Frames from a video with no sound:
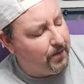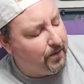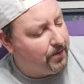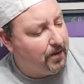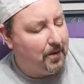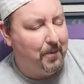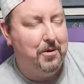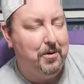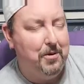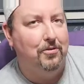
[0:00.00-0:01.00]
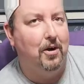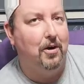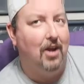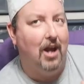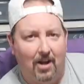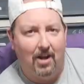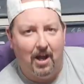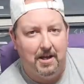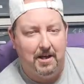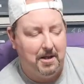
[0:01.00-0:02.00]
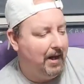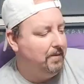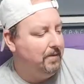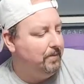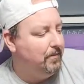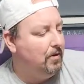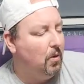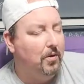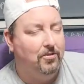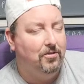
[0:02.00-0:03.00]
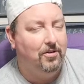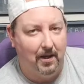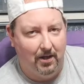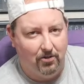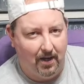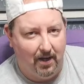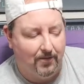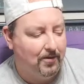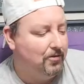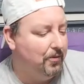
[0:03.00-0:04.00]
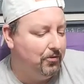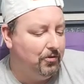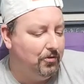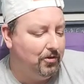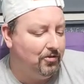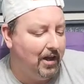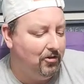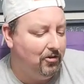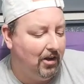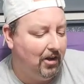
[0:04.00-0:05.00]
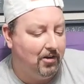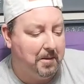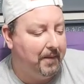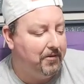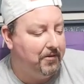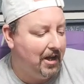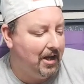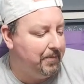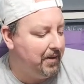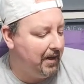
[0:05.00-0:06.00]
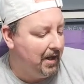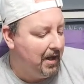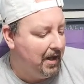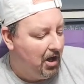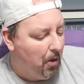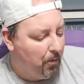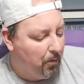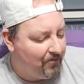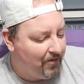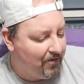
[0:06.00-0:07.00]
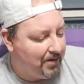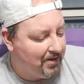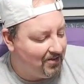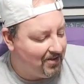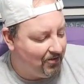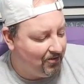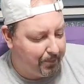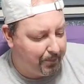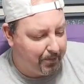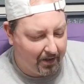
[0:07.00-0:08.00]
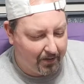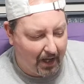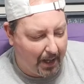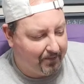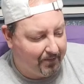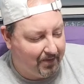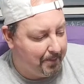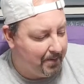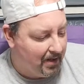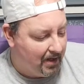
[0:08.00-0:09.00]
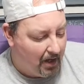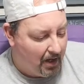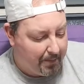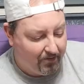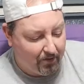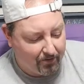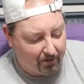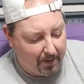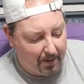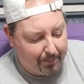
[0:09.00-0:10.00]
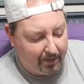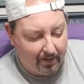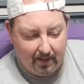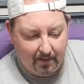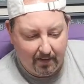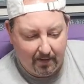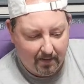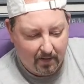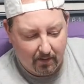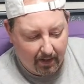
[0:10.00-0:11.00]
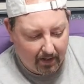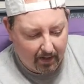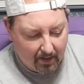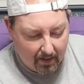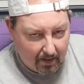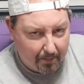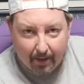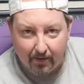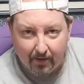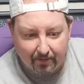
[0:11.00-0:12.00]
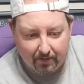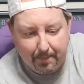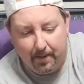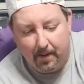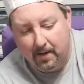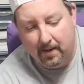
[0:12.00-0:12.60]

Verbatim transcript: you know, when you start changing how you incubate, you're always taking a chance. So this was a slight change, incubating the same thing. What we found is this particular type of tub, we still has a clip-on lid, right? Positive clip-on,